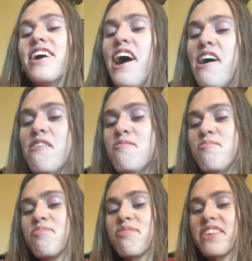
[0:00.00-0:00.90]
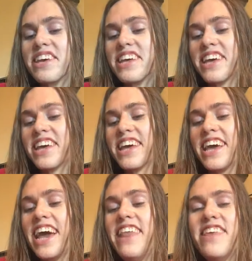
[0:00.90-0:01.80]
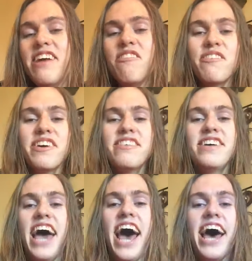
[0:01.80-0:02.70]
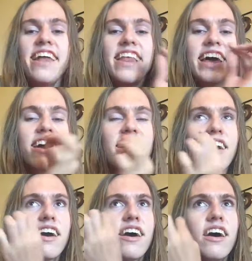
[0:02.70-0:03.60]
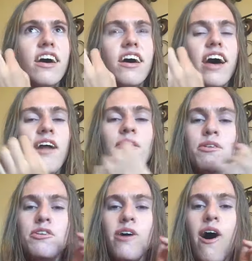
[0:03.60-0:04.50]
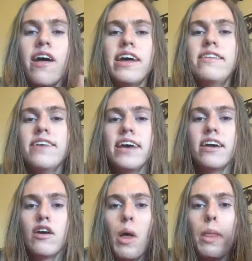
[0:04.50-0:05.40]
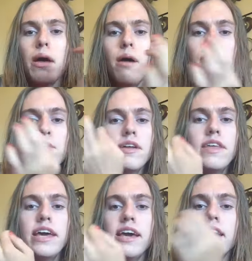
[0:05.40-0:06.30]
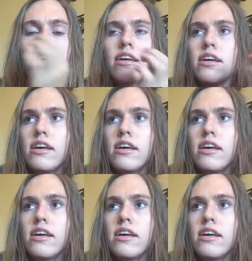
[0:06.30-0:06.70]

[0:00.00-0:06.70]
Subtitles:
And then one person had I don't know what you call it. It's a breathing